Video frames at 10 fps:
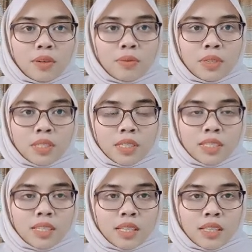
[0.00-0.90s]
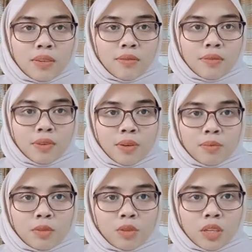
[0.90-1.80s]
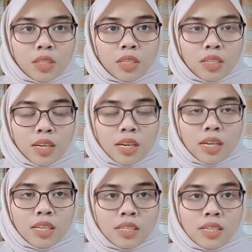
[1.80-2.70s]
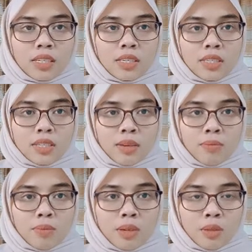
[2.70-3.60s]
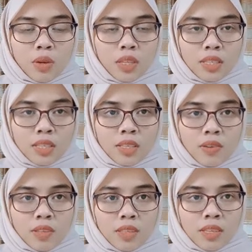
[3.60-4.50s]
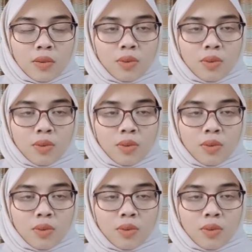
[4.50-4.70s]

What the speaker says: which is starting from 29 December 2020,